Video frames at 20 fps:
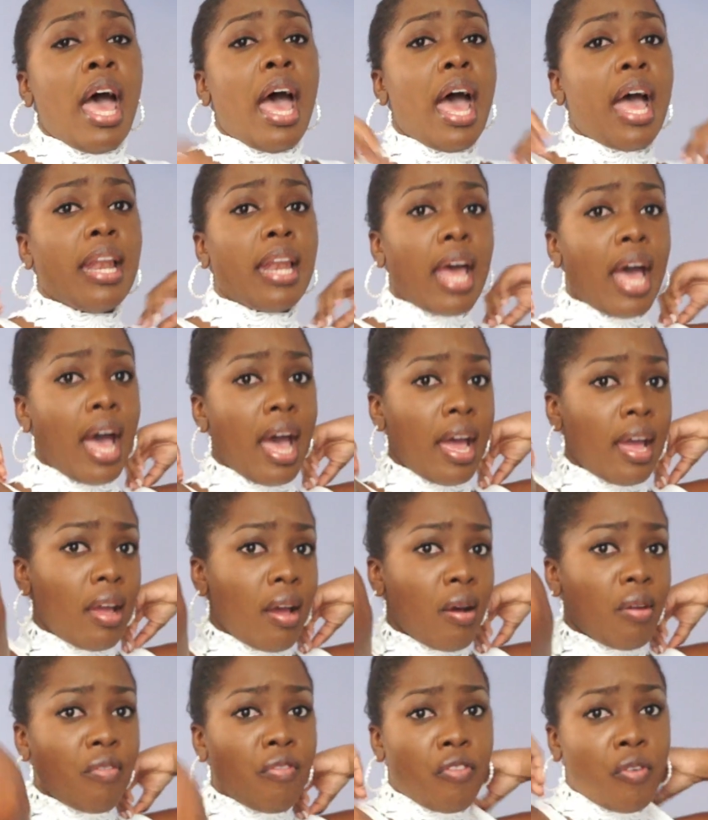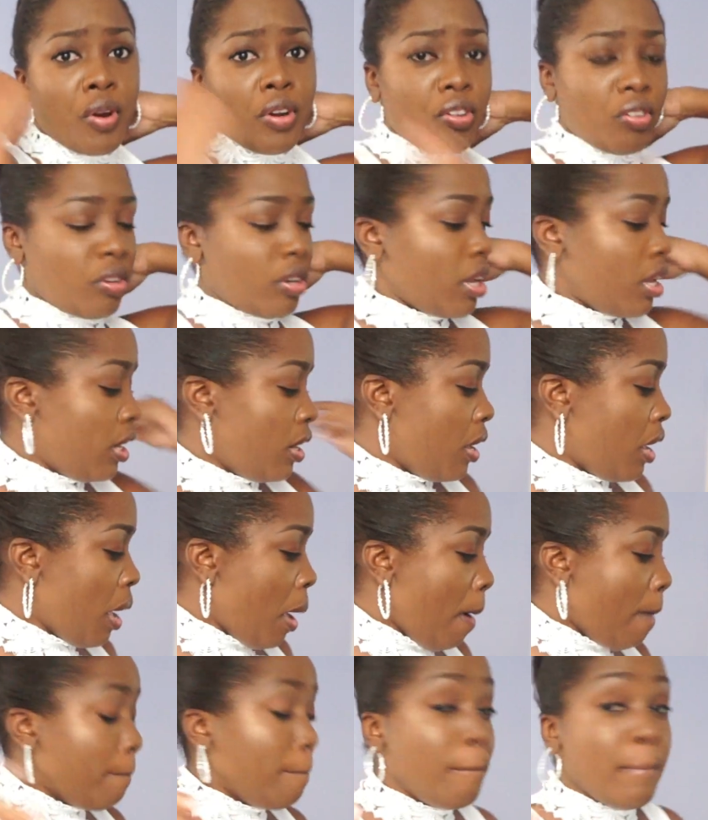and I unfortunately
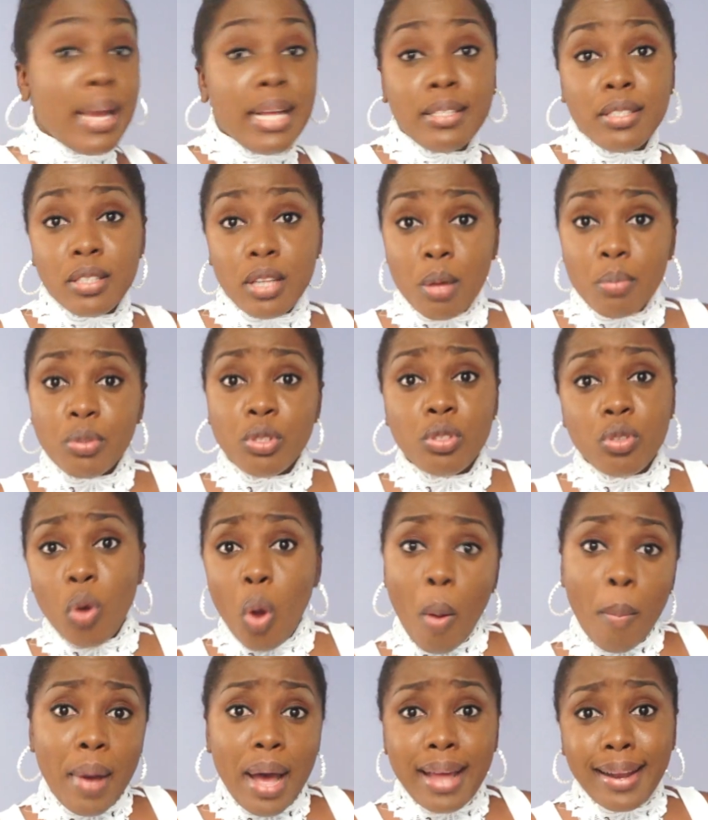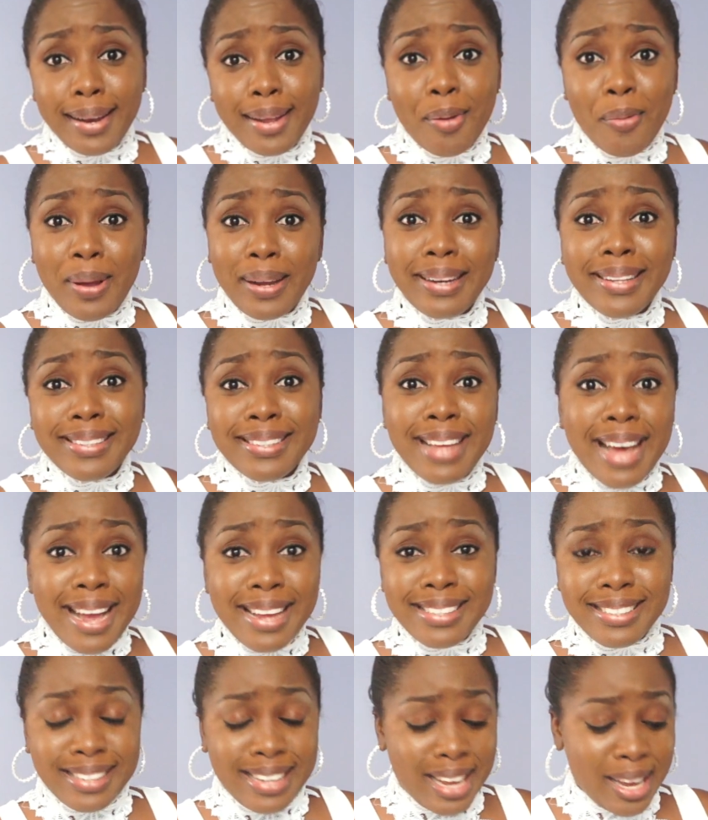messed up so badly with the
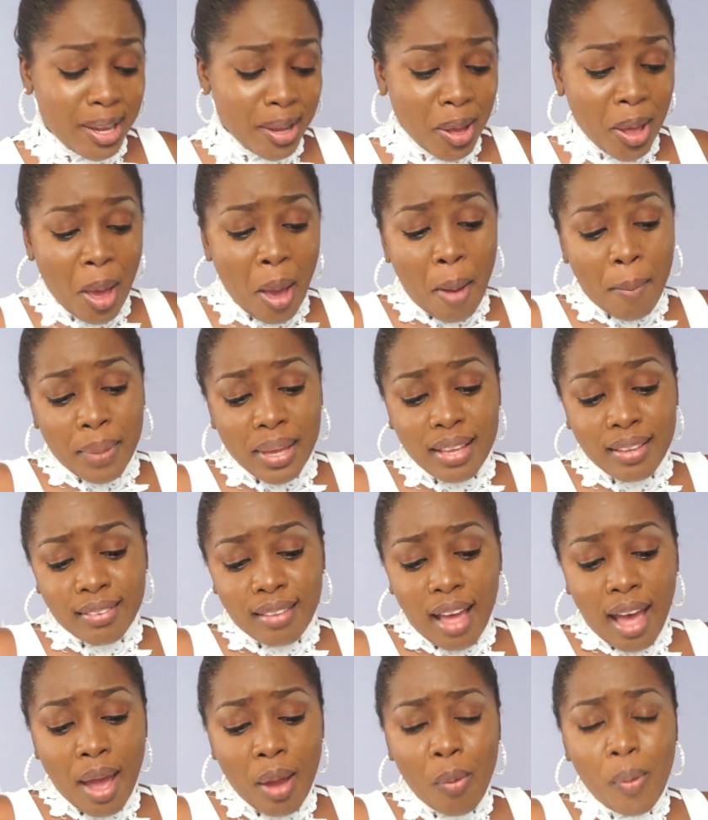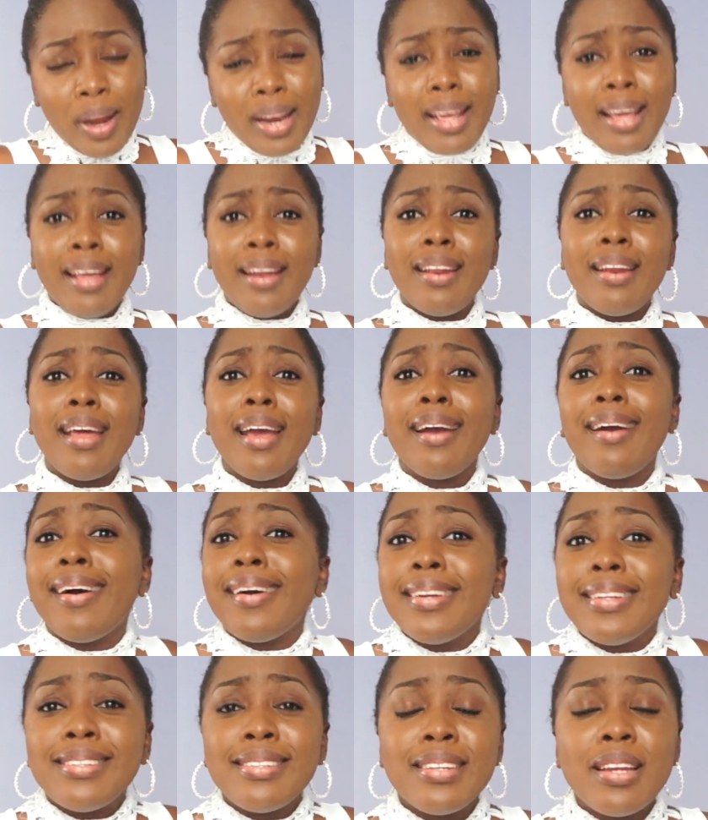sizing because I went ahead and I got
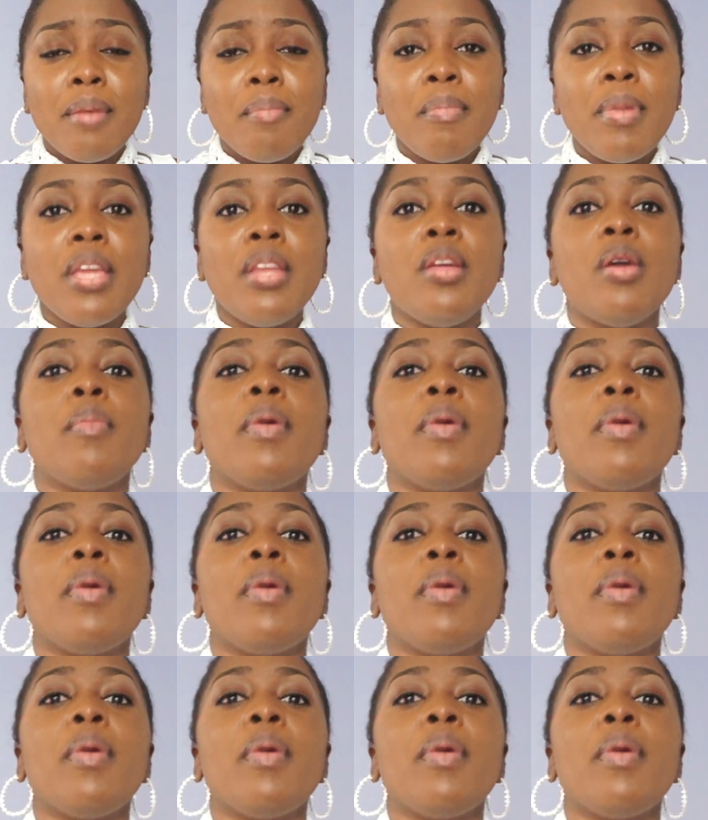this in a medium.